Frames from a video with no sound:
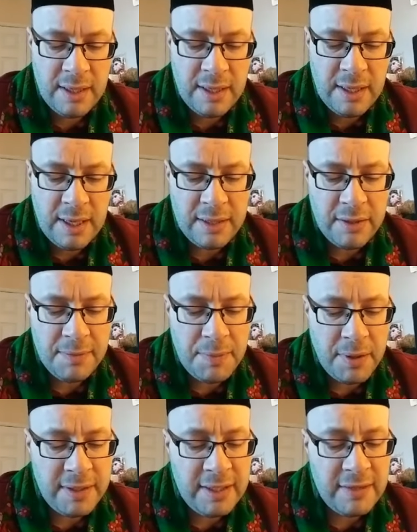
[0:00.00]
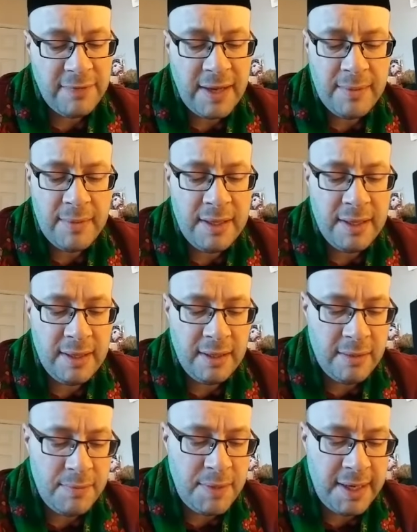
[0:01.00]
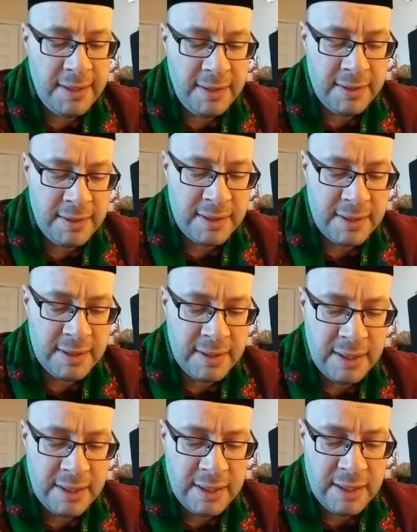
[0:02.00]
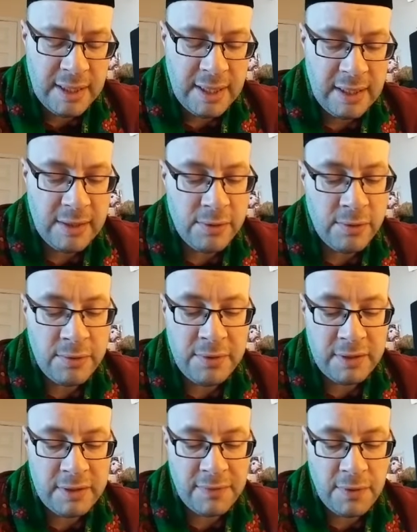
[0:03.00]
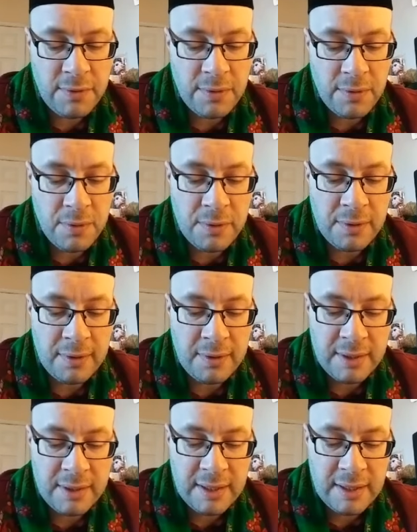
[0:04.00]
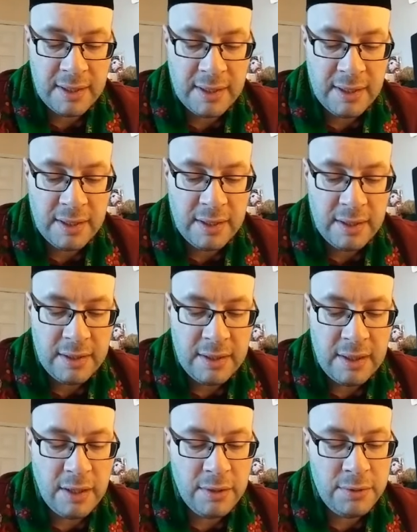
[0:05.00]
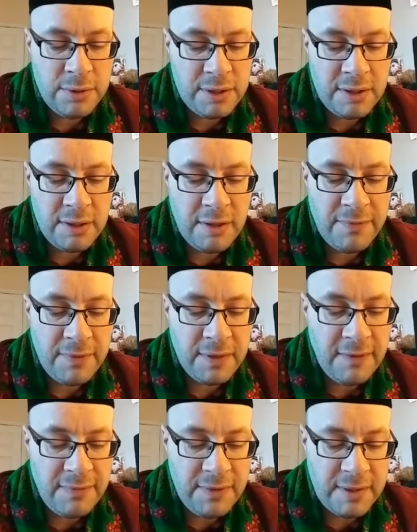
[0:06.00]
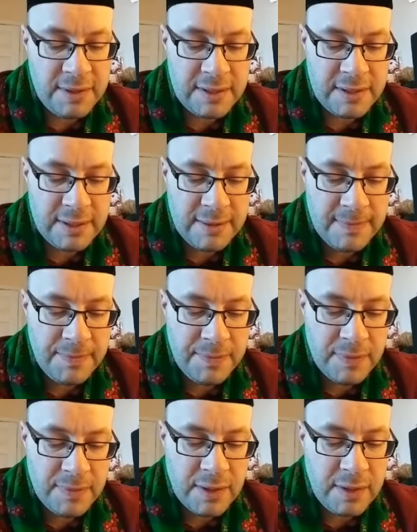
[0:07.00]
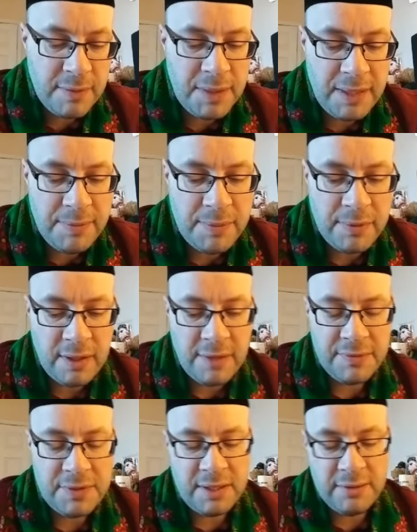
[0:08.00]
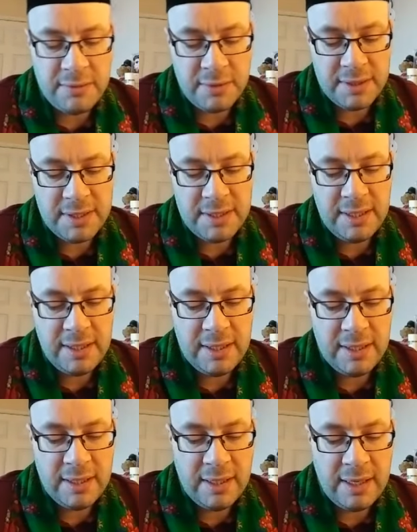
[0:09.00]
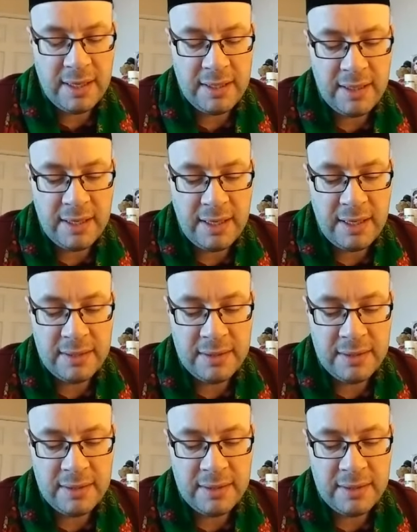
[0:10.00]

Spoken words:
And upon his family and companions, a glorious folk all, the ocean of forgiveness, the people of generosity and aid.